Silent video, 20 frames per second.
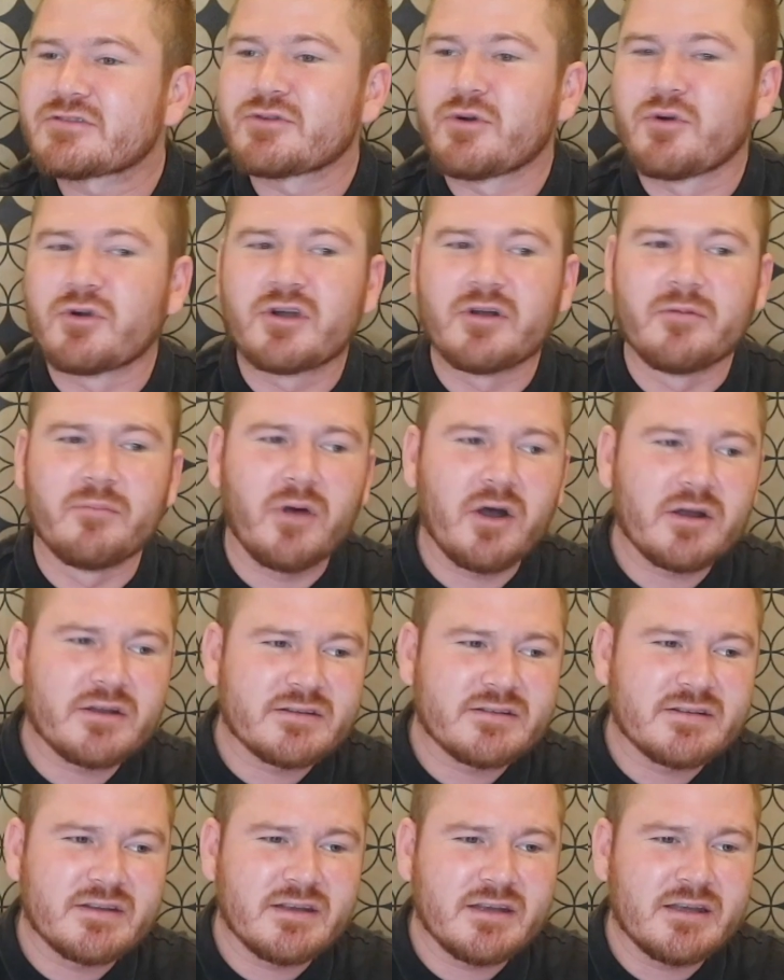or
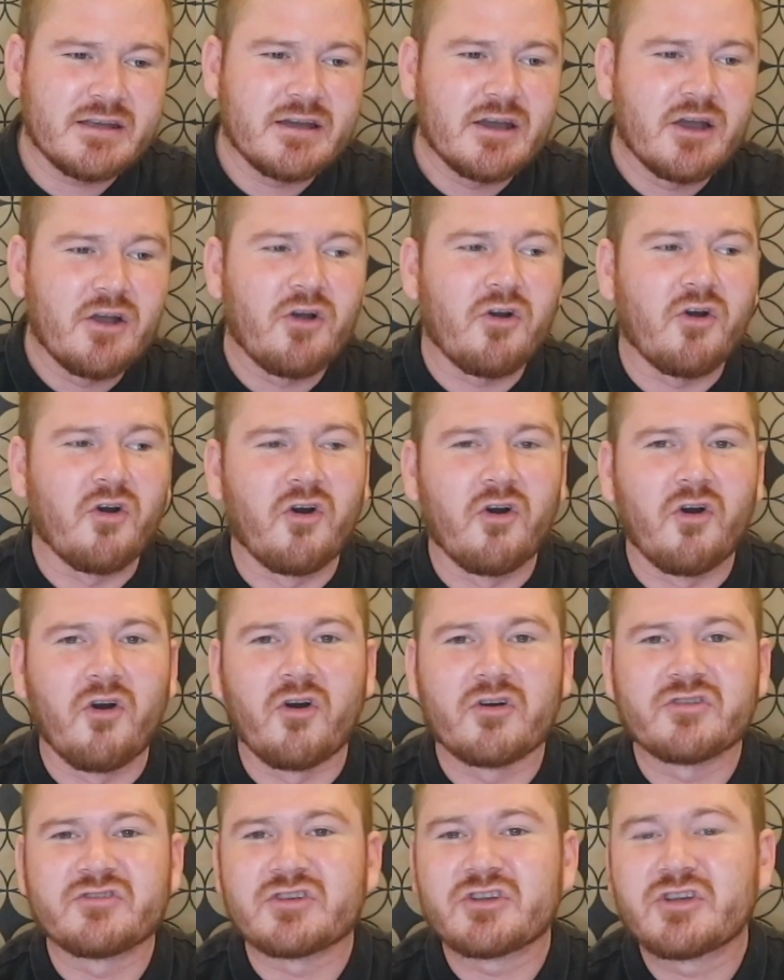commodity
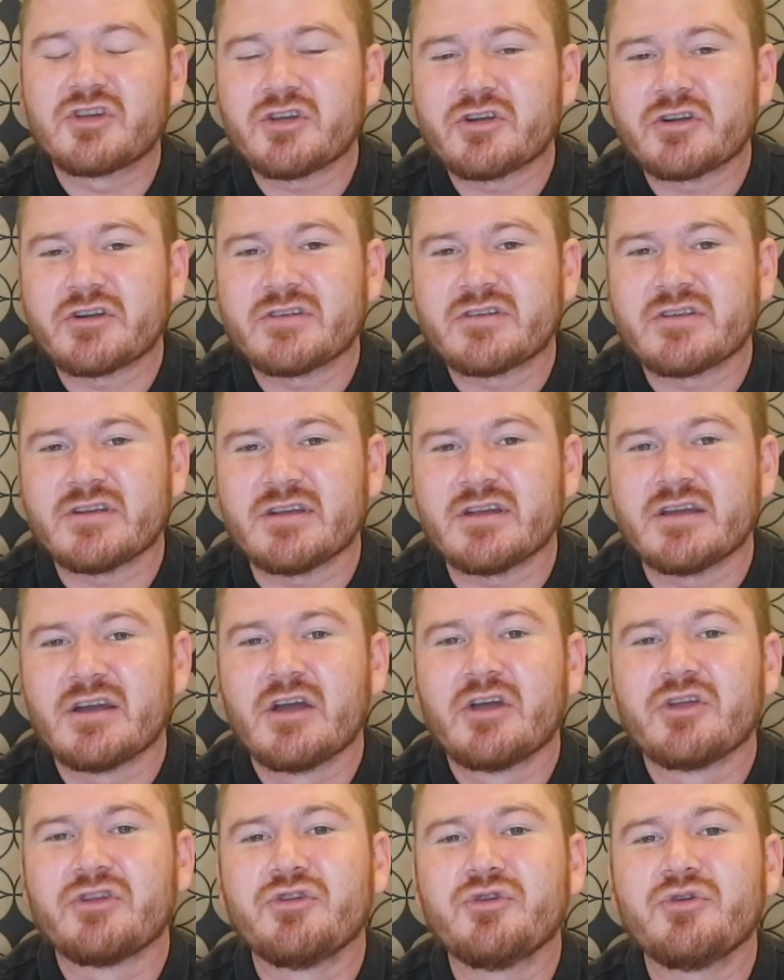or security
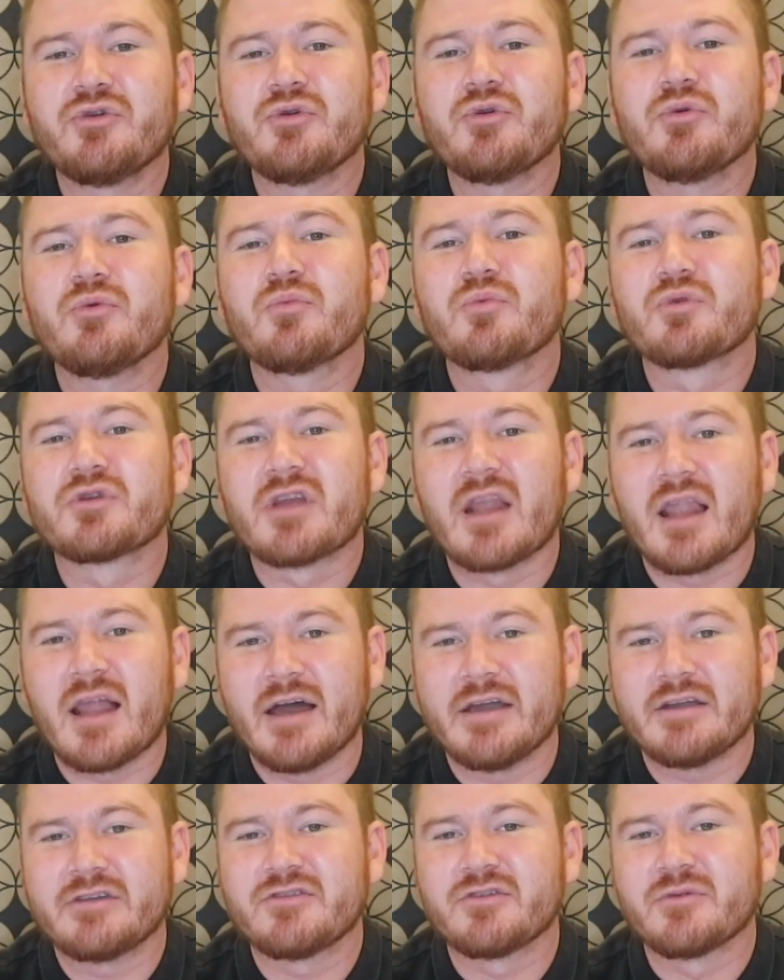you would
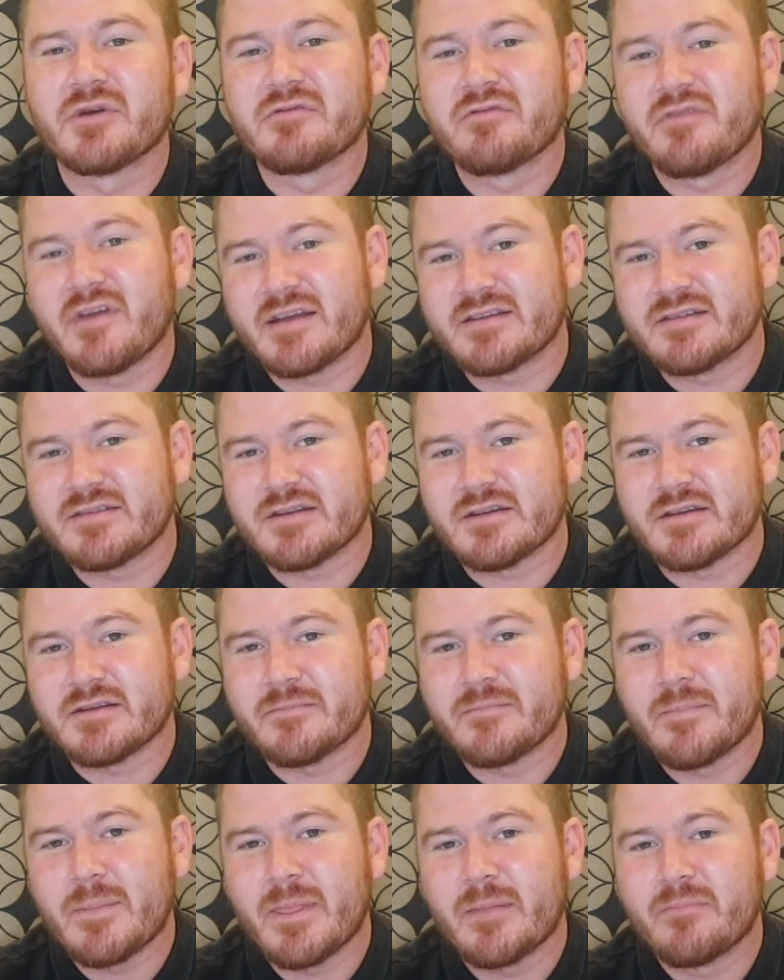like to invest in.
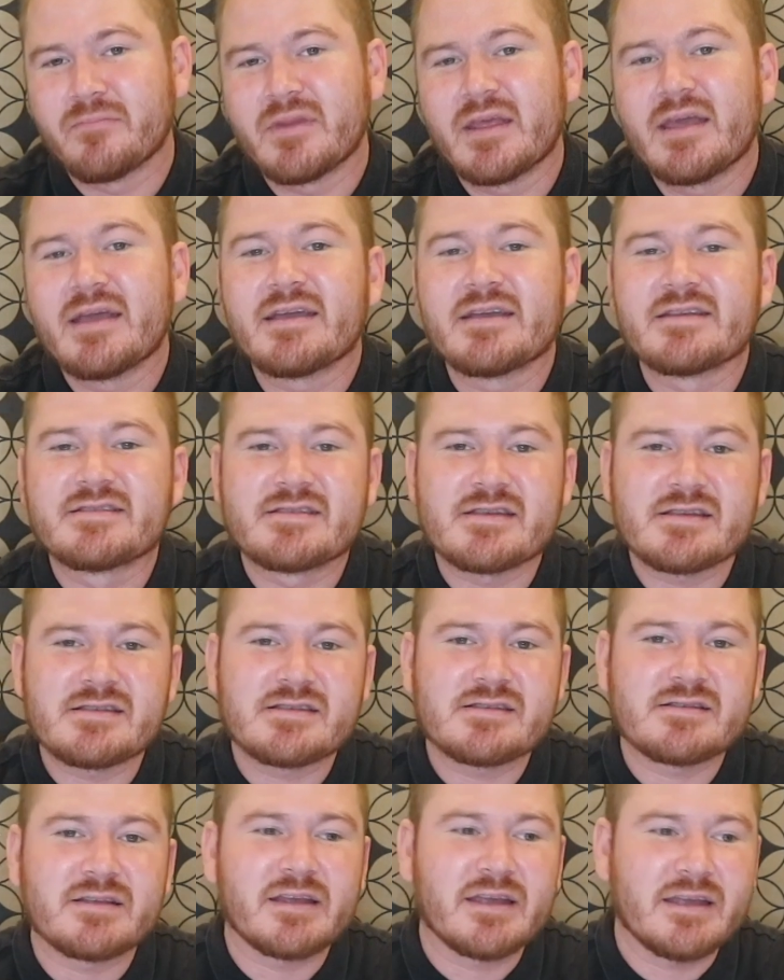Is
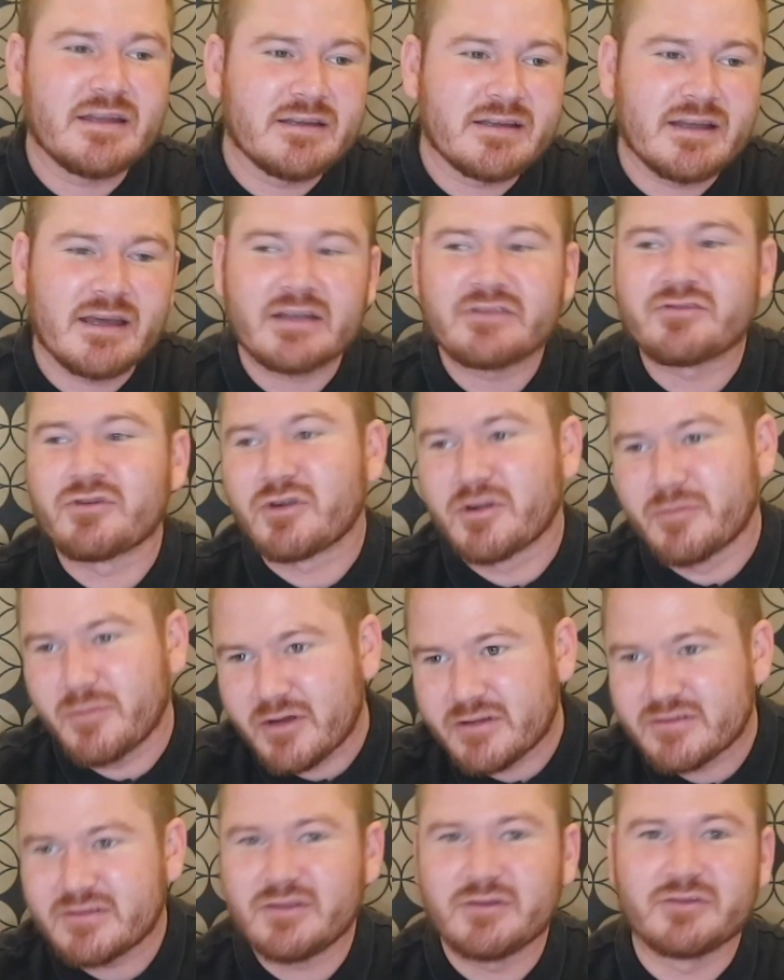this index or
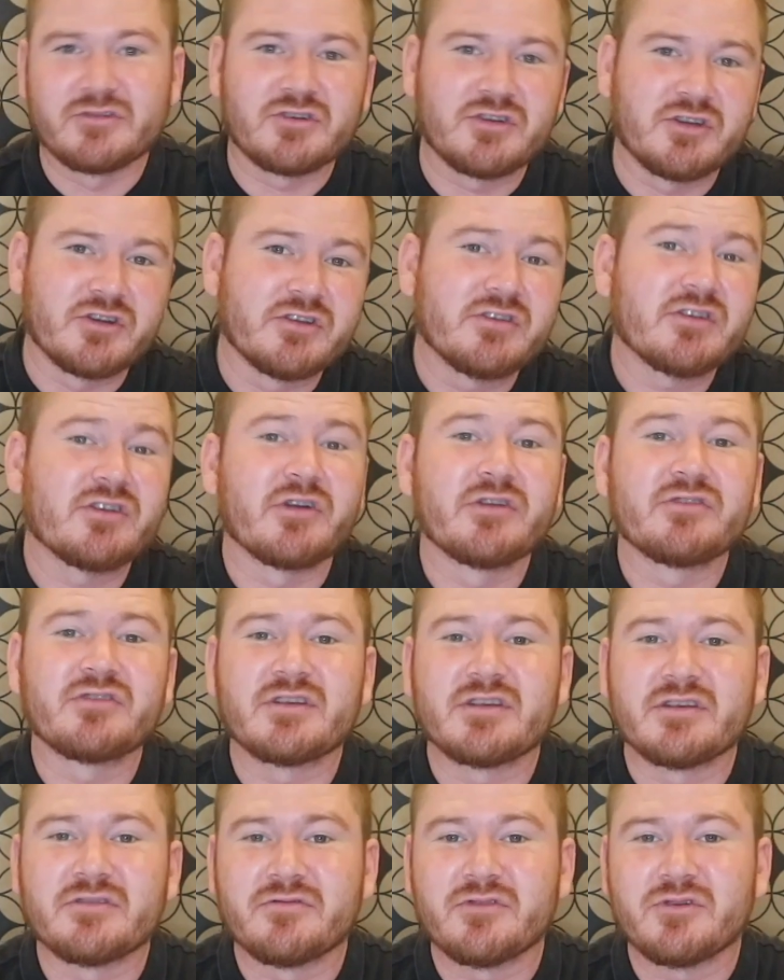commodity or security going to
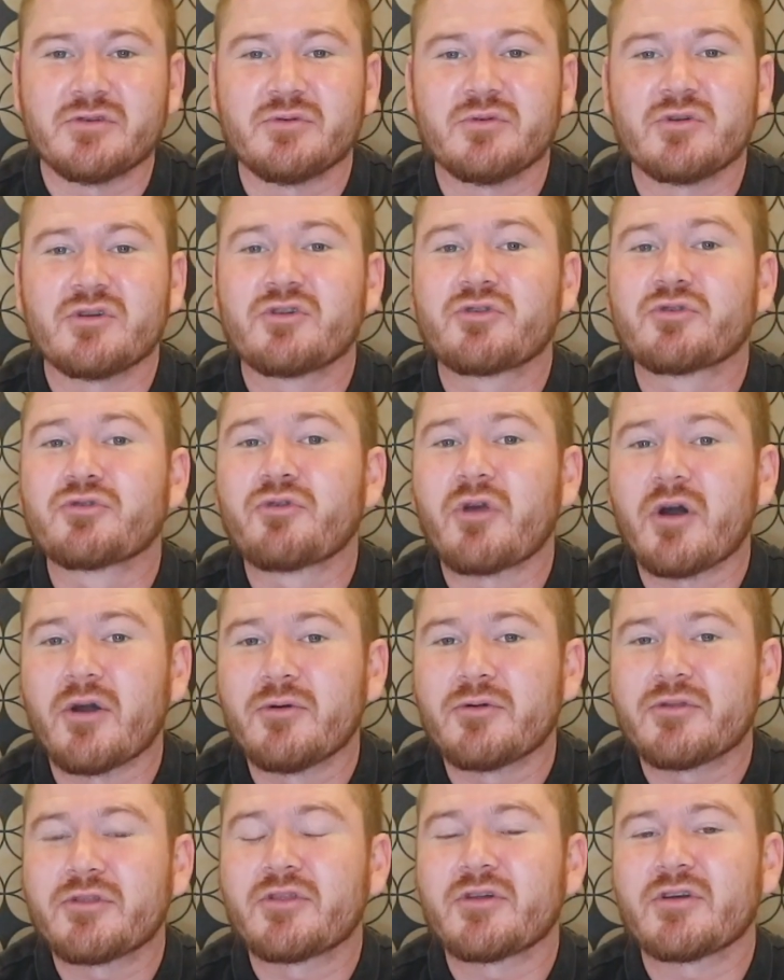give you
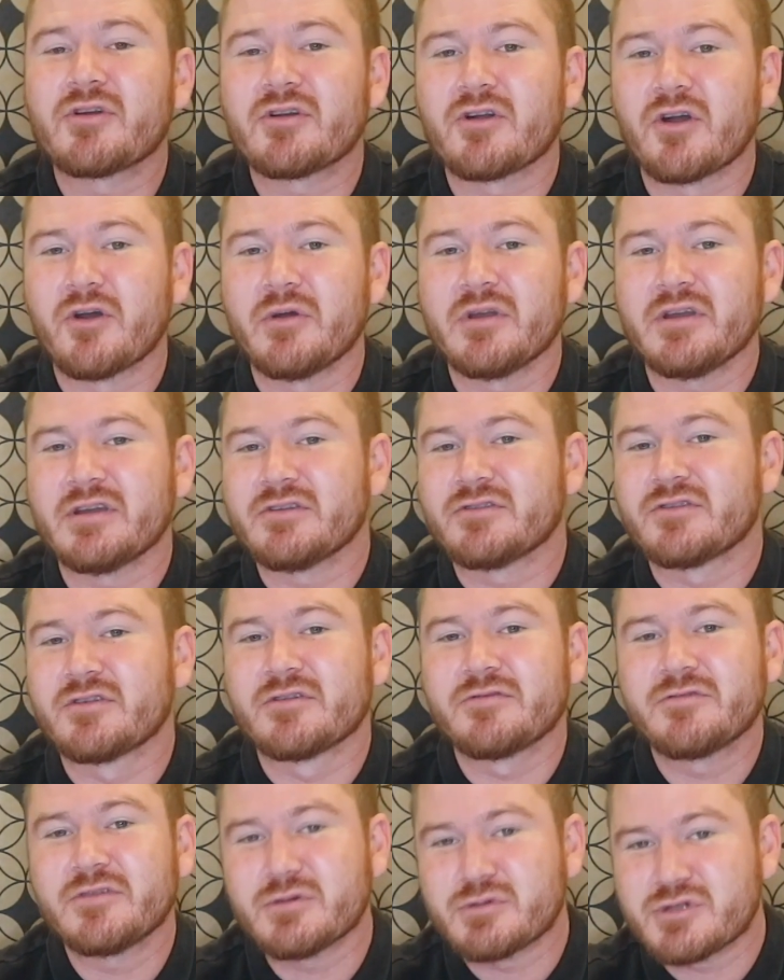growth going into the
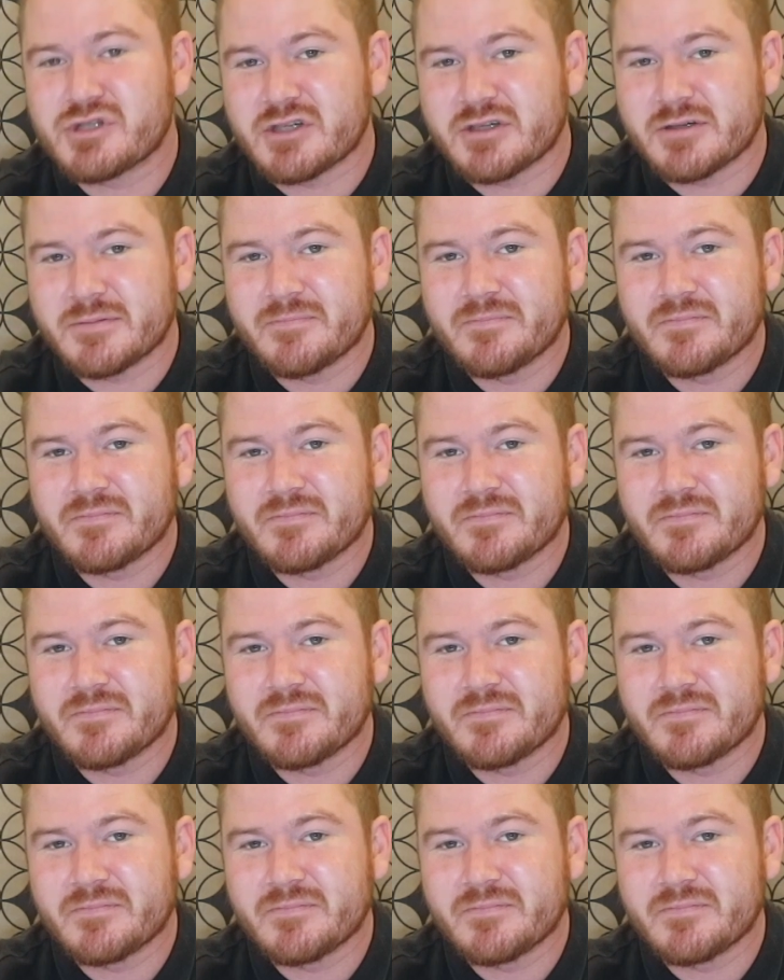future?